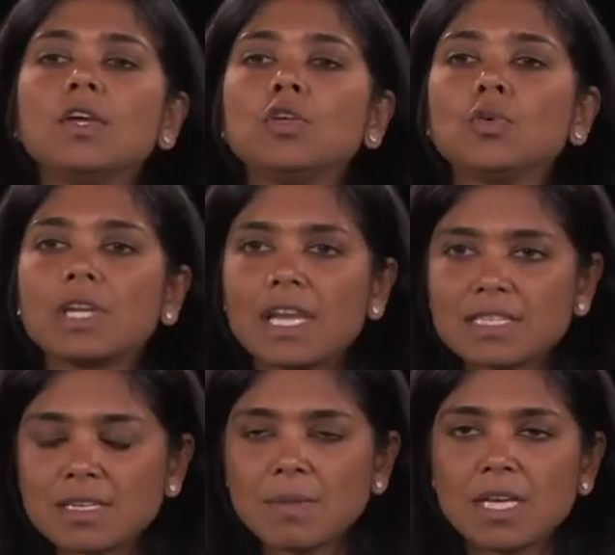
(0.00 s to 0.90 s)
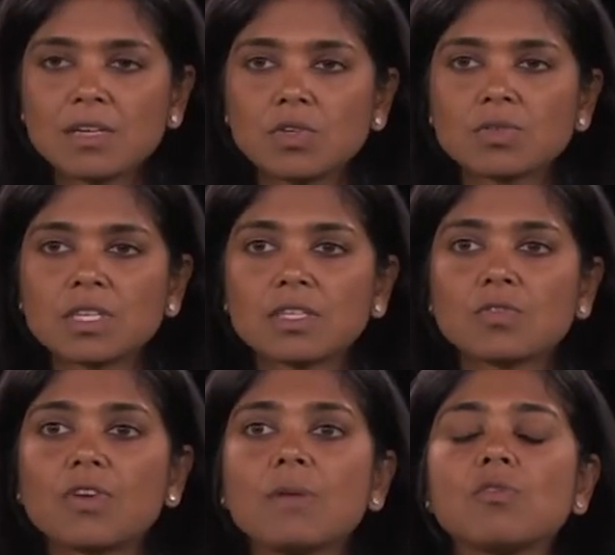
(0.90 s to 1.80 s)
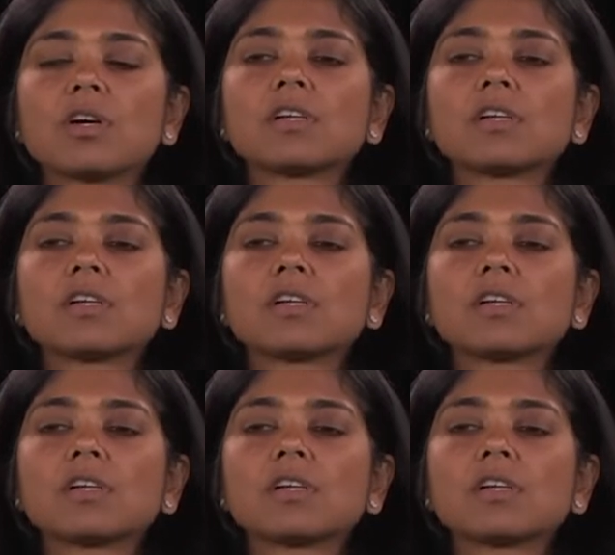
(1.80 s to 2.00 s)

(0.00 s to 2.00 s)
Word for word: you can estimate it using this framework.